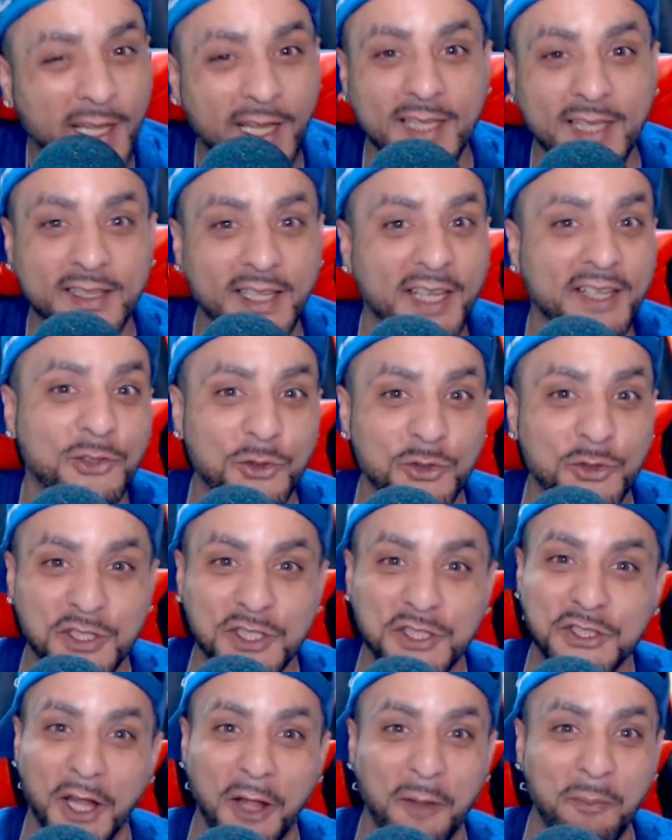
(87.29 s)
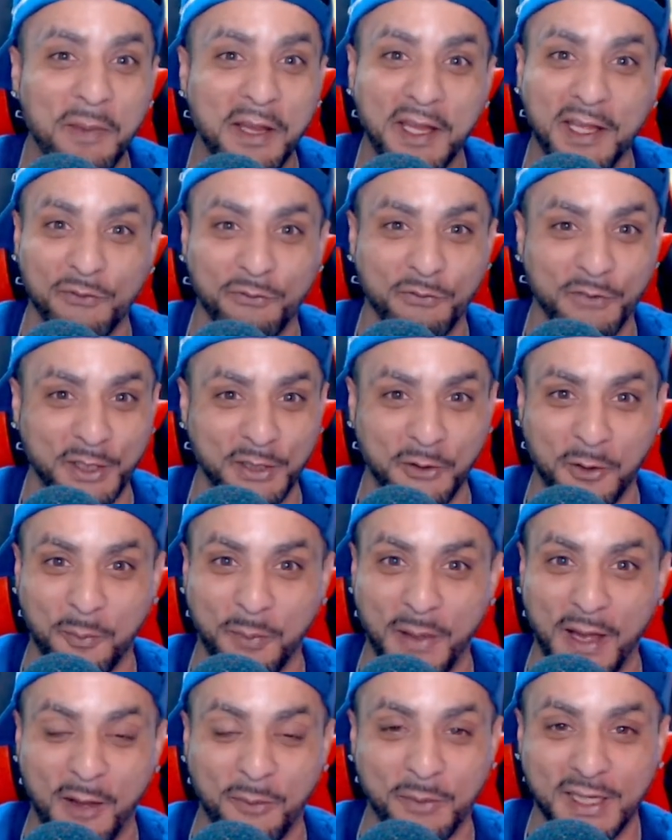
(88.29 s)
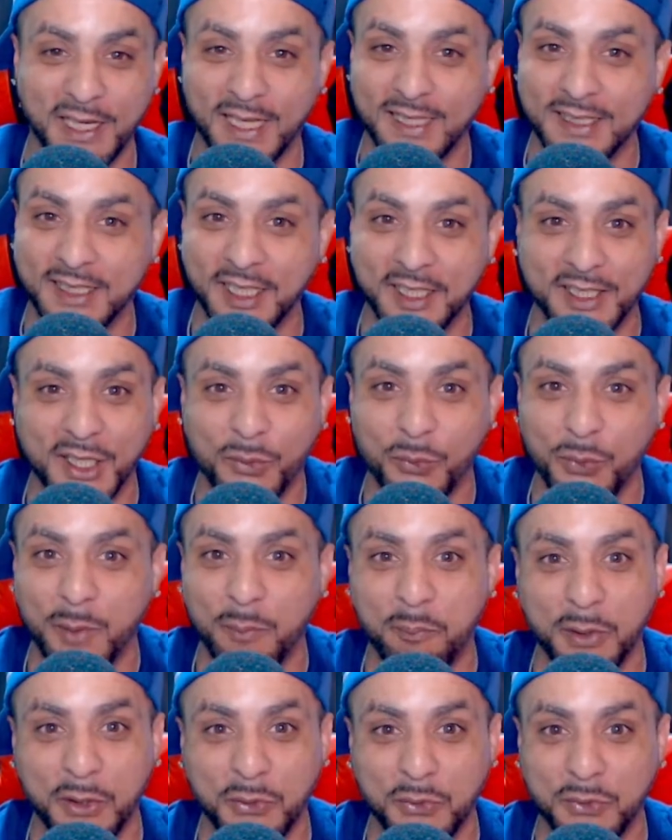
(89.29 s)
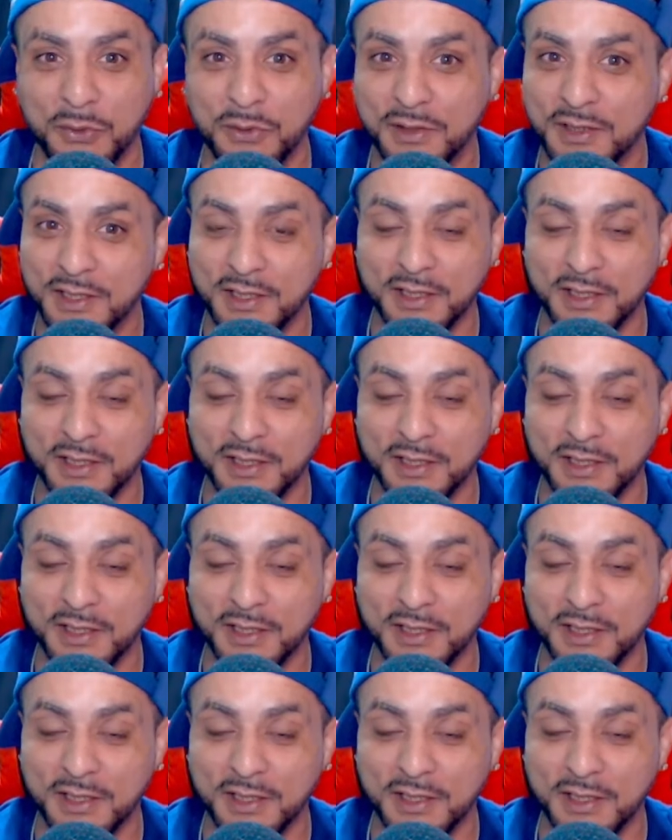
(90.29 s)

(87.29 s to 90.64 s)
And then dudes start making video about me like they did with Blue.